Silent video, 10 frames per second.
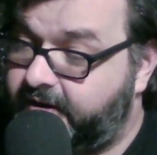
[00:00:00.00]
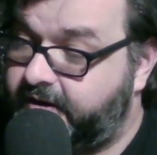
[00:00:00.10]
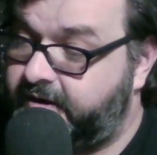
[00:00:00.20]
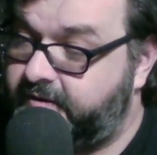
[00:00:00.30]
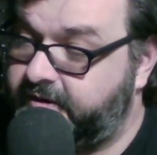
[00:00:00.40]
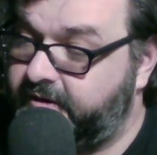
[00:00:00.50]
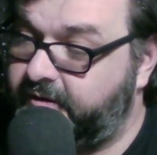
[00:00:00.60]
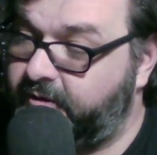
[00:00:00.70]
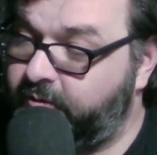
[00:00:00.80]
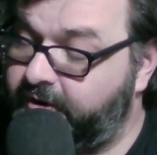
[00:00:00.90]

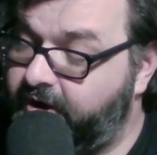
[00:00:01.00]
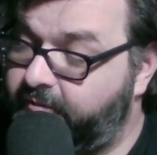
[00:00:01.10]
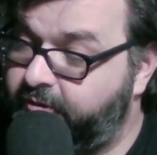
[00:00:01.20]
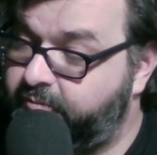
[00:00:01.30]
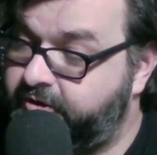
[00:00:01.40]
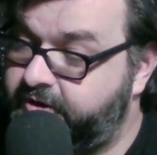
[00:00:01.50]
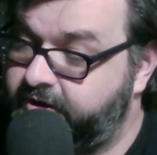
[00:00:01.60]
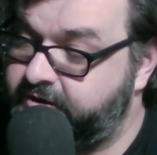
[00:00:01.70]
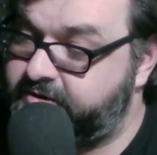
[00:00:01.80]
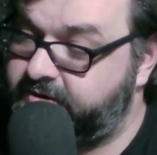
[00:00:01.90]
Elena would not be
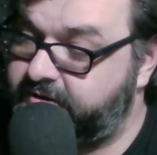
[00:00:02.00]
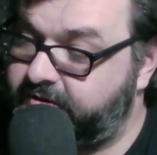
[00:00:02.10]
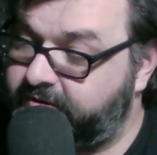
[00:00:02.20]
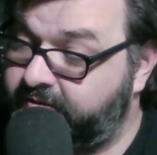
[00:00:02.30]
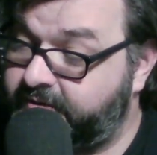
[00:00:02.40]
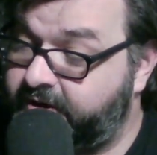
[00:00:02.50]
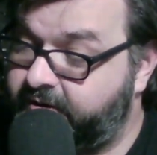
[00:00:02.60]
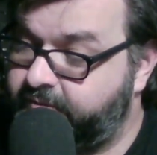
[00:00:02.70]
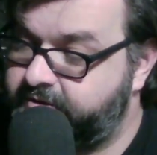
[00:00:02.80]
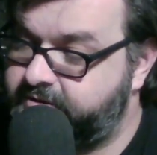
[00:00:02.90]
pleased. Old
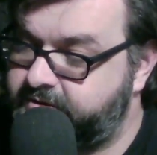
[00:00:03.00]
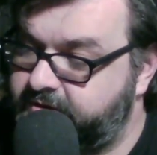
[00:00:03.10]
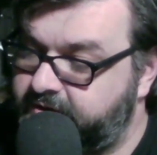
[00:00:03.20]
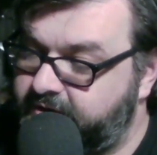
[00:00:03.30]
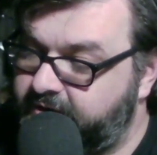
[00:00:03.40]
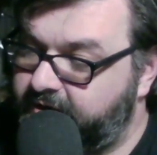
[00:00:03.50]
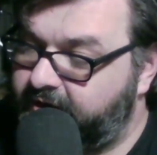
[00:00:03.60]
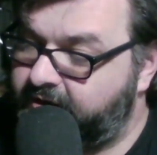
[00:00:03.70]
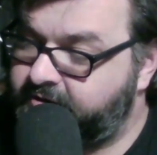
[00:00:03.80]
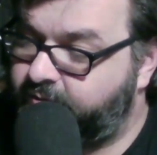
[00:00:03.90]
habits.
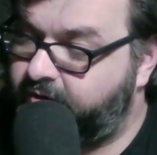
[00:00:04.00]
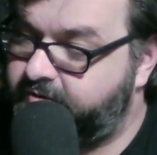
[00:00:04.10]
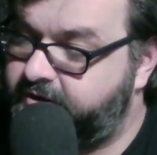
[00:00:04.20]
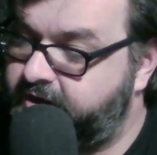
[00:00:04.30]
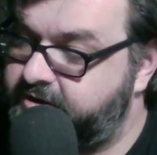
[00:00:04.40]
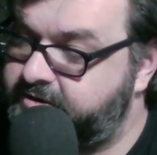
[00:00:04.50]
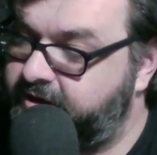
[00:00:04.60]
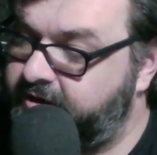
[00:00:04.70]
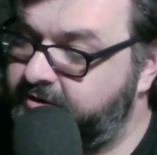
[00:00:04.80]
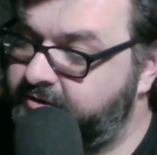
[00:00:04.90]
As the water
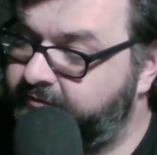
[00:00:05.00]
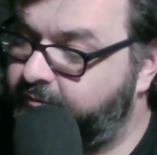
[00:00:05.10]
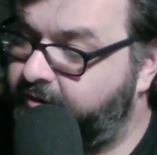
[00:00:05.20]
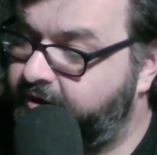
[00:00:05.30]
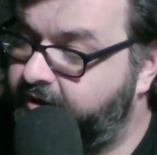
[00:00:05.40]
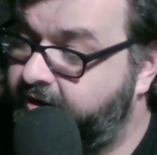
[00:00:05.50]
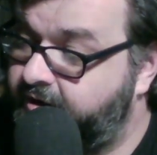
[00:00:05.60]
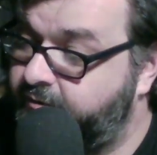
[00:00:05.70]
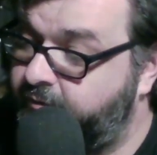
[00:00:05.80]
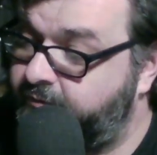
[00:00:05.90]
cascades over my
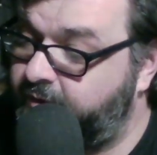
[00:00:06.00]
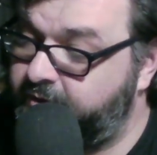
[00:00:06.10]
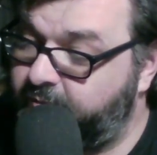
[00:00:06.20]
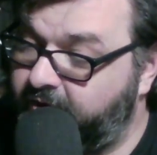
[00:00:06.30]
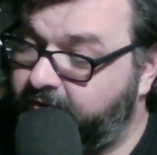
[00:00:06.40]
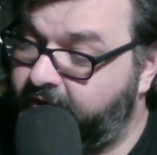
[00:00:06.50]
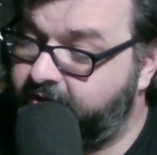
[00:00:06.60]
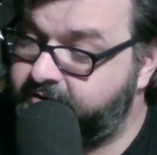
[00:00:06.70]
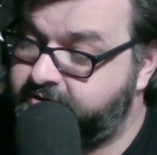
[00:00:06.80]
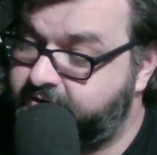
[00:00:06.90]
head, I reflect on my
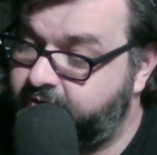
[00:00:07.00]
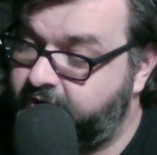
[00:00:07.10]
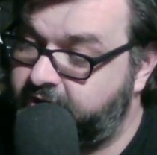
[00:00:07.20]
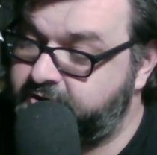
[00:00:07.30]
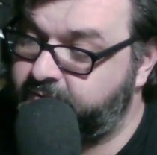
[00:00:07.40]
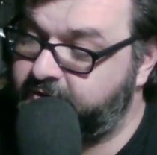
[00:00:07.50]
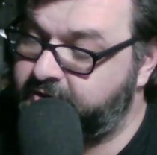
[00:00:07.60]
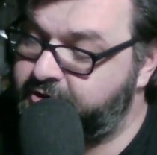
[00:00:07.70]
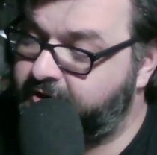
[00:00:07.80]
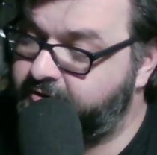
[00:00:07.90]
latest interaction with the
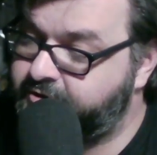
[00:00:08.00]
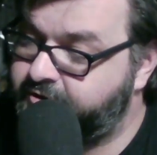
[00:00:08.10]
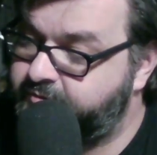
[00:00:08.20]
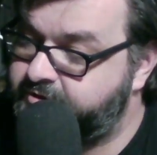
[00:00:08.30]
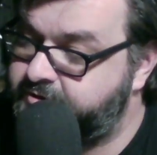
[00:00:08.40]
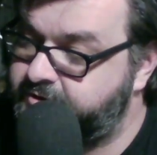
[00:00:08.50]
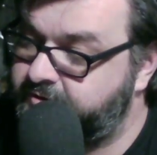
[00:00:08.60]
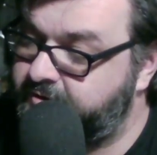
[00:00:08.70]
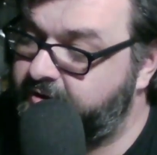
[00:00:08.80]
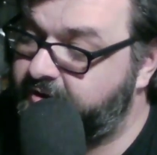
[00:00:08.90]
challenging Miss
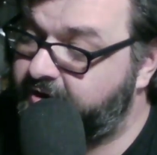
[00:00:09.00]
Steele.